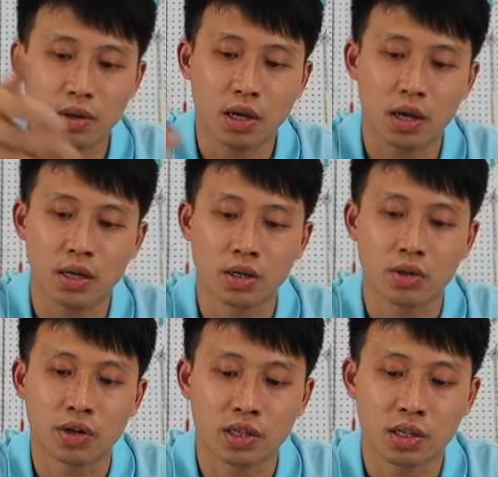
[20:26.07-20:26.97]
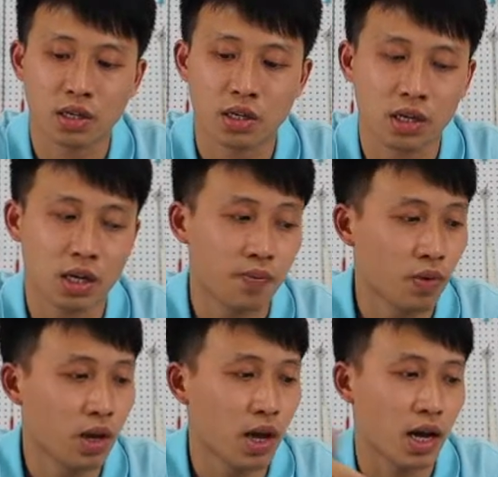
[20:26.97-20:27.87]
and you can see here.
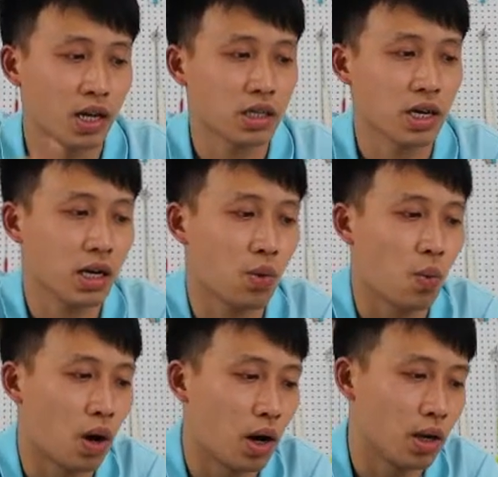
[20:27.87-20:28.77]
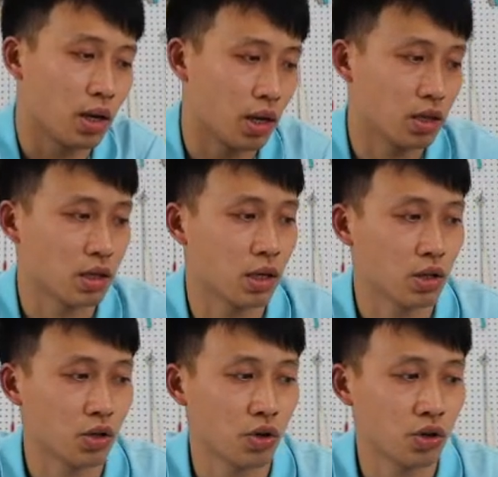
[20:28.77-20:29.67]
And the second one is the
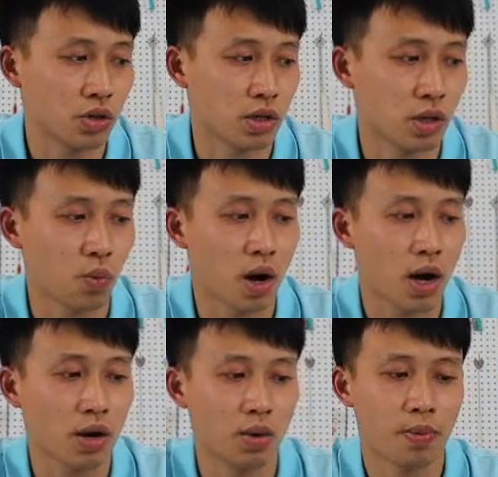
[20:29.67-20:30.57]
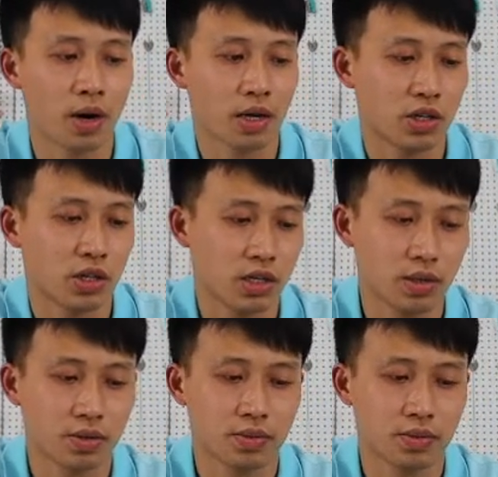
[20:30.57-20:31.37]
twisted wire brushes.